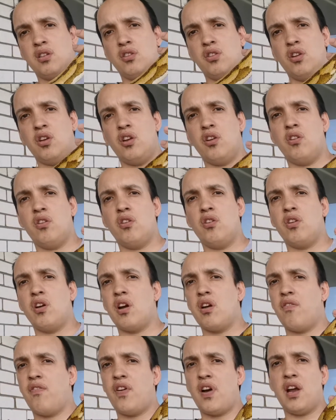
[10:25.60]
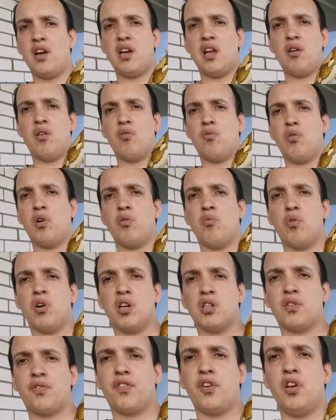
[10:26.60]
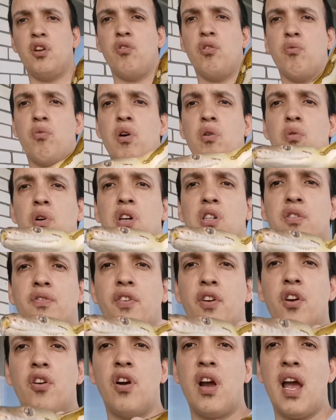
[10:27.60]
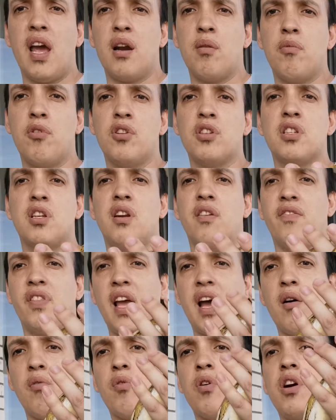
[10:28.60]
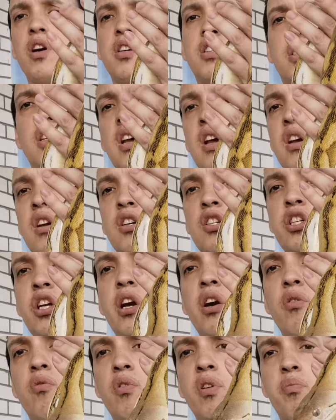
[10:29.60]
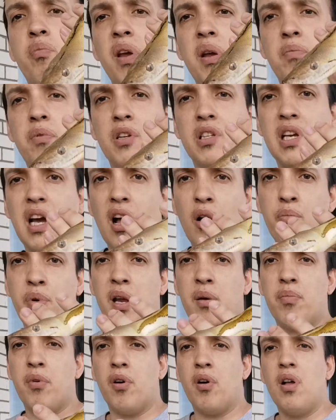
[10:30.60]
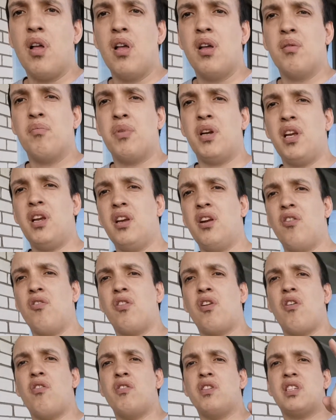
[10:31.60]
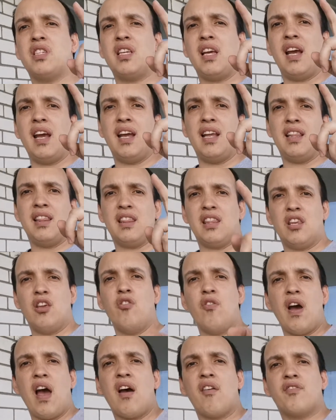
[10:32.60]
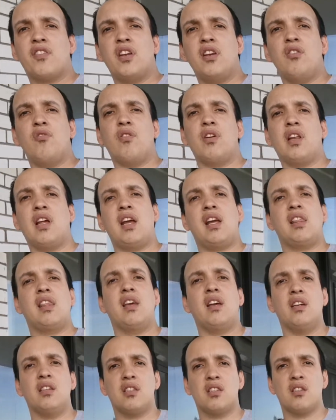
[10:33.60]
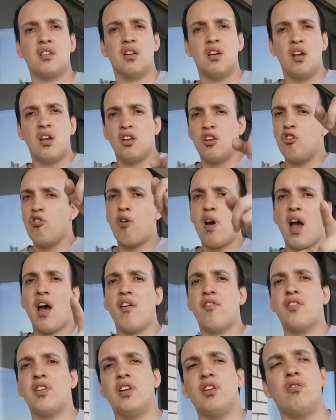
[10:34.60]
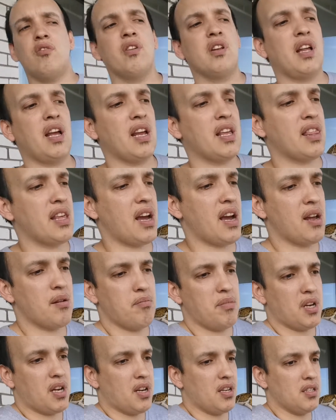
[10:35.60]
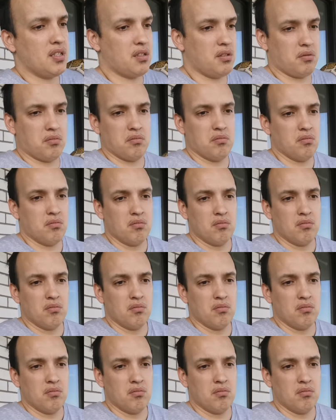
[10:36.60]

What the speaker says: So you got to find out what works for you and what works for your animals, and if that works, share it with people, tell people. But you don't go and say, you have to do it like this, you have to do it like that, because